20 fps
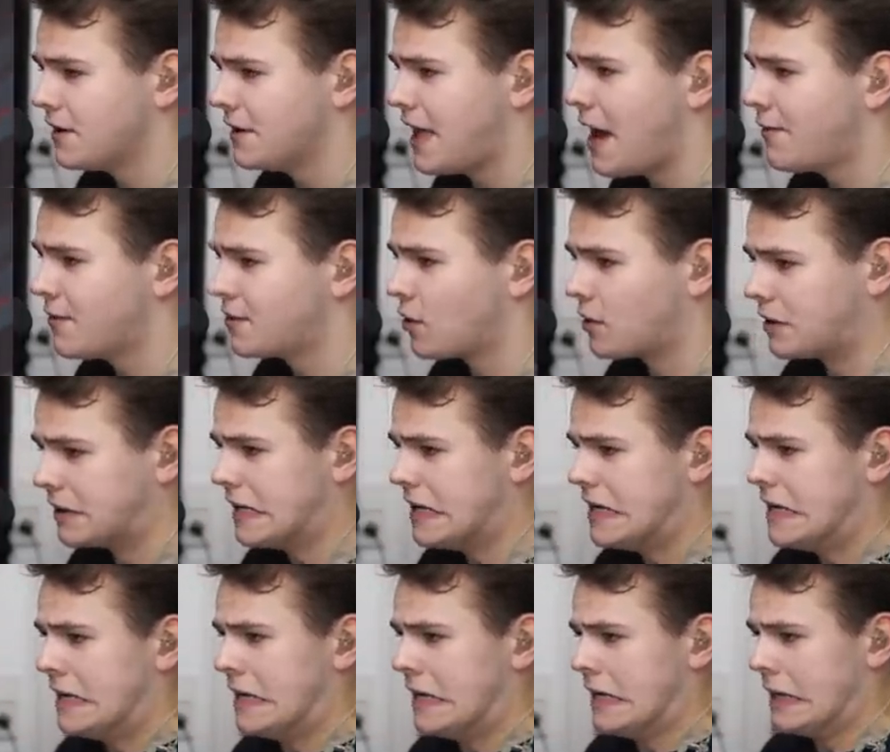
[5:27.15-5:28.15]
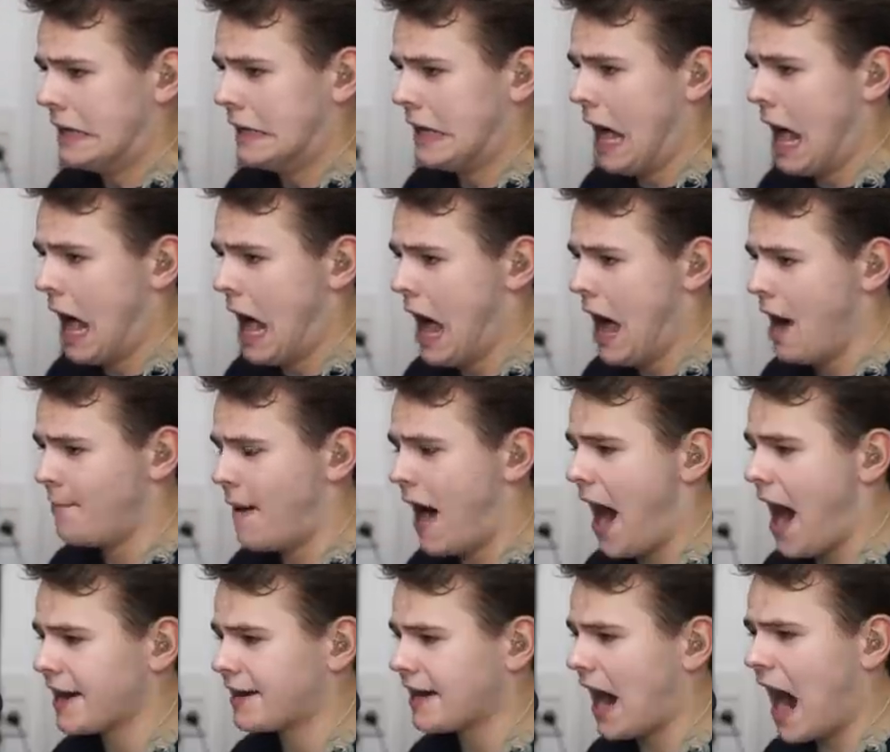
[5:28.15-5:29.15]
lavatory. Oh
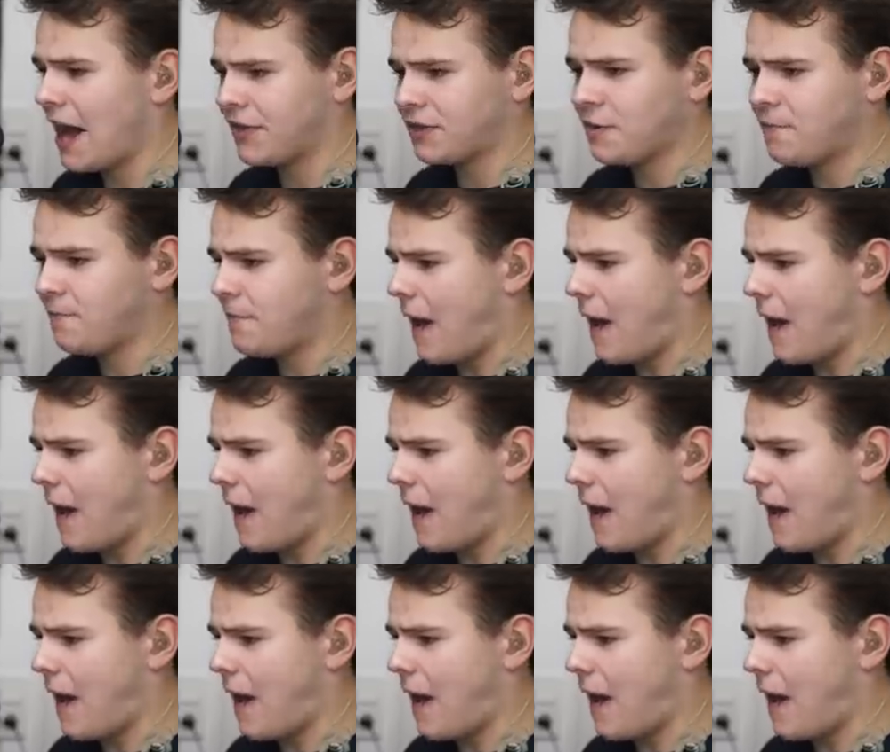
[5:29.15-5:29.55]
my god,